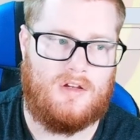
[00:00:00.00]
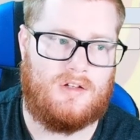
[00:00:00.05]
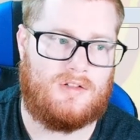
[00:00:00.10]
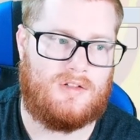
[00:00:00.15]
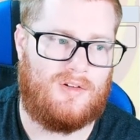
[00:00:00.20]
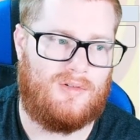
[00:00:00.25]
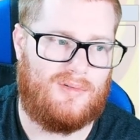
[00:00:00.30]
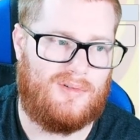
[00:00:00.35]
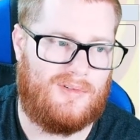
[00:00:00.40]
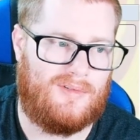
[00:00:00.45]

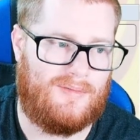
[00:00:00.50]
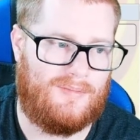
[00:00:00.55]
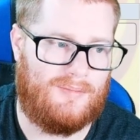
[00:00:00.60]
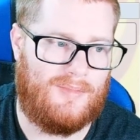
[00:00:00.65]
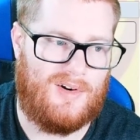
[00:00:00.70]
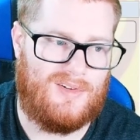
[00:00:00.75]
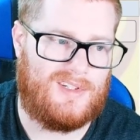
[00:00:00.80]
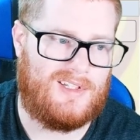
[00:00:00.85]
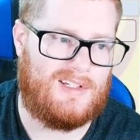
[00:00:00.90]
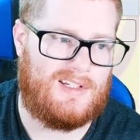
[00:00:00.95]
So
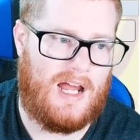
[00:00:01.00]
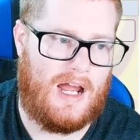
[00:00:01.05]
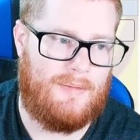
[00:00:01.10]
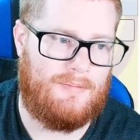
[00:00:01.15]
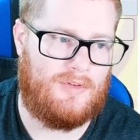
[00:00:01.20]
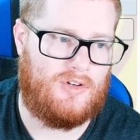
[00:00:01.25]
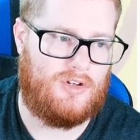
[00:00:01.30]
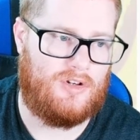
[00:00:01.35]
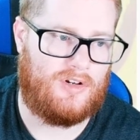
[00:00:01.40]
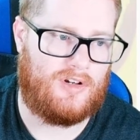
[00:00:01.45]
most of the
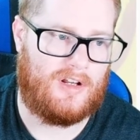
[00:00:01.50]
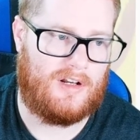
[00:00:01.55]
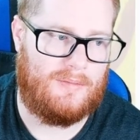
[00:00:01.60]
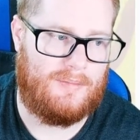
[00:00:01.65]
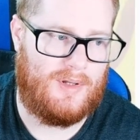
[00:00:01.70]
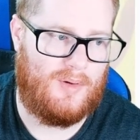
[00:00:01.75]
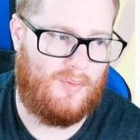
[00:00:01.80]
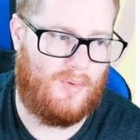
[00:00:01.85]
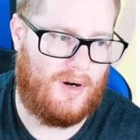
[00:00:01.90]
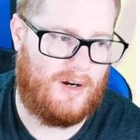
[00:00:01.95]
time you're going to
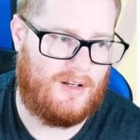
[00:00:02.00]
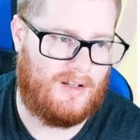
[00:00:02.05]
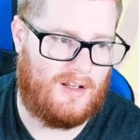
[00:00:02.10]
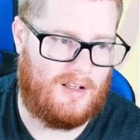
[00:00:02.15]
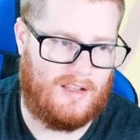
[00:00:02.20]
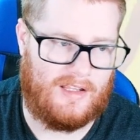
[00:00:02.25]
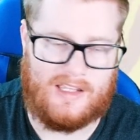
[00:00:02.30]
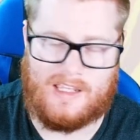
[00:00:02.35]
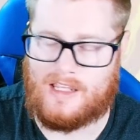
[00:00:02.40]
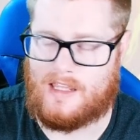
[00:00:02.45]
be wanting to
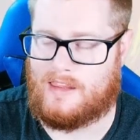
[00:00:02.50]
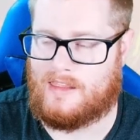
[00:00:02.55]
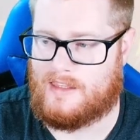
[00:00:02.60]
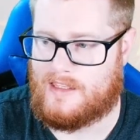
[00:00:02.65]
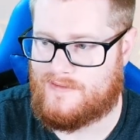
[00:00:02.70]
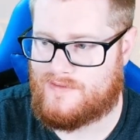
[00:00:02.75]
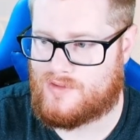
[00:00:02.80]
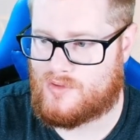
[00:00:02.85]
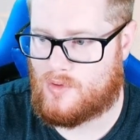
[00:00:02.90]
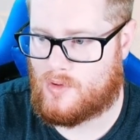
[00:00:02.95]
clicking
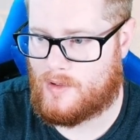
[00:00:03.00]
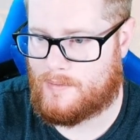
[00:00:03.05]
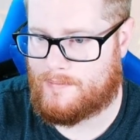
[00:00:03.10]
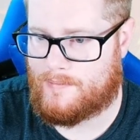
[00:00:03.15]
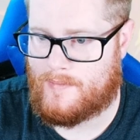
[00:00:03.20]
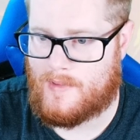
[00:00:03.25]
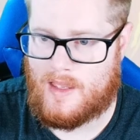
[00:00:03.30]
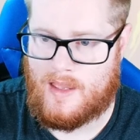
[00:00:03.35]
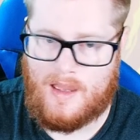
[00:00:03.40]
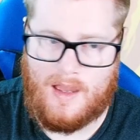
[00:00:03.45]
Leaf
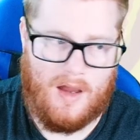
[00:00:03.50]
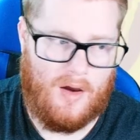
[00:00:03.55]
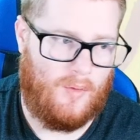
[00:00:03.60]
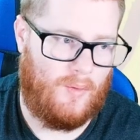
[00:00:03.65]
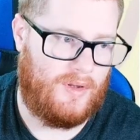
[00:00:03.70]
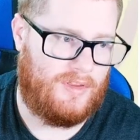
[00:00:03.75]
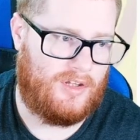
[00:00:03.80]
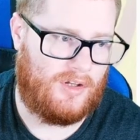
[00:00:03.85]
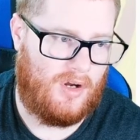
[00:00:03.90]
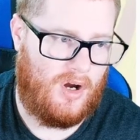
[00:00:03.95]
Storm.
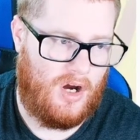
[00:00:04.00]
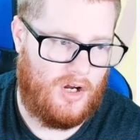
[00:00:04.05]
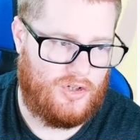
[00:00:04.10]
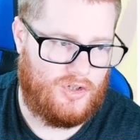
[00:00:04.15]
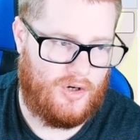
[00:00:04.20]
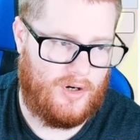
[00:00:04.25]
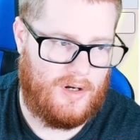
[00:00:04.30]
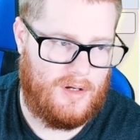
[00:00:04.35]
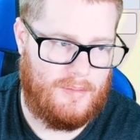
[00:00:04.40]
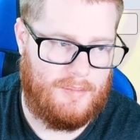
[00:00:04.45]
With the
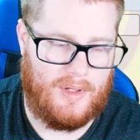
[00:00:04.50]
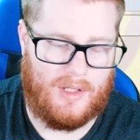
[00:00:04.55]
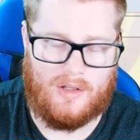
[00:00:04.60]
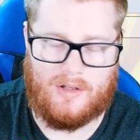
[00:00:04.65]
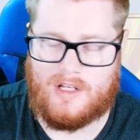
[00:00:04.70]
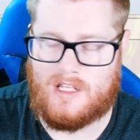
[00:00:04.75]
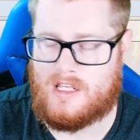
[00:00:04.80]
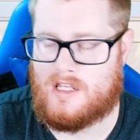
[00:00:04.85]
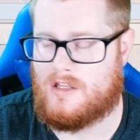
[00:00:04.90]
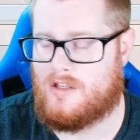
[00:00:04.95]
contrary
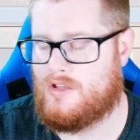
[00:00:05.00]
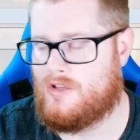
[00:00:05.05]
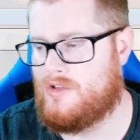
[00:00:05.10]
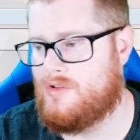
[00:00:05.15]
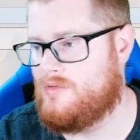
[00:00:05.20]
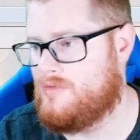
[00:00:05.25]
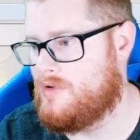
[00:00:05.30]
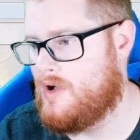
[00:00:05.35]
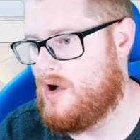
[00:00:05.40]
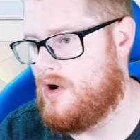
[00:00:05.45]
ability,
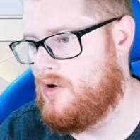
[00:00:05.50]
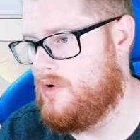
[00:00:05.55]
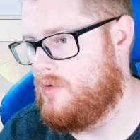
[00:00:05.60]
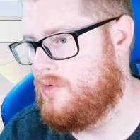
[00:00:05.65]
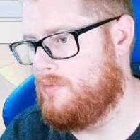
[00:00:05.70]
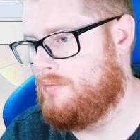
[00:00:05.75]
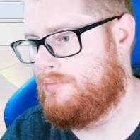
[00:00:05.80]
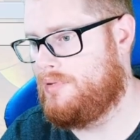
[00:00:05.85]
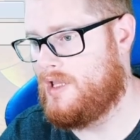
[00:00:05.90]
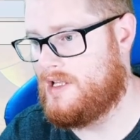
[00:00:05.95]
you
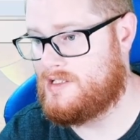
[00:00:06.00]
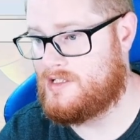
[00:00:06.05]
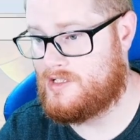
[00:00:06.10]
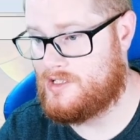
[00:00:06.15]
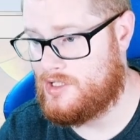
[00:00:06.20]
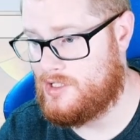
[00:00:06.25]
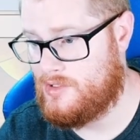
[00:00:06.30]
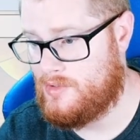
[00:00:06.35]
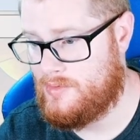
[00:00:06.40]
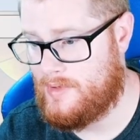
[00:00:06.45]
go
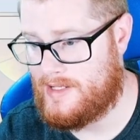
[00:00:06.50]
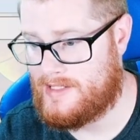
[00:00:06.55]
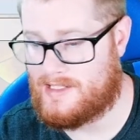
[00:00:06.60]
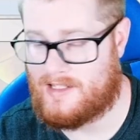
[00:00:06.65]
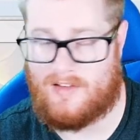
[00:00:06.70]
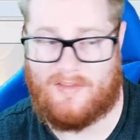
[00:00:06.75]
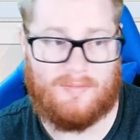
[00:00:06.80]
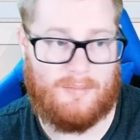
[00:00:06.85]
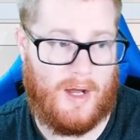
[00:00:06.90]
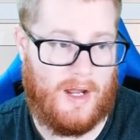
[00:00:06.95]
+2
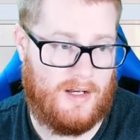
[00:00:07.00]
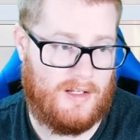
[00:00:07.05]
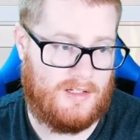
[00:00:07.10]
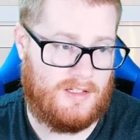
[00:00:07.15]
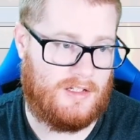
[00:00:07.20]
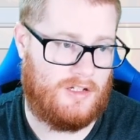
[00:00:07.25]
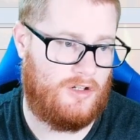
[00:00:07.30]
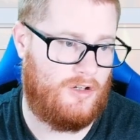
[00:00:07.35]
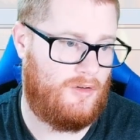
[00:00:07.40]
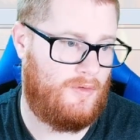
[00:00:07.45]
instead of
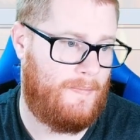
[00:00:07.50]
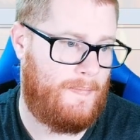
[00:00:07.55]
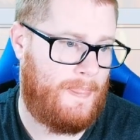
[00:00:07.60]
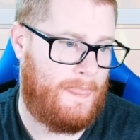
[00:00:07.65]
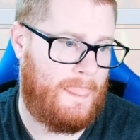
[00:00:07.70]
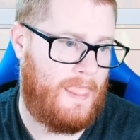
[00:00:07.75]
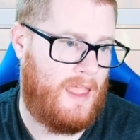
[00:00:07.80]
-2.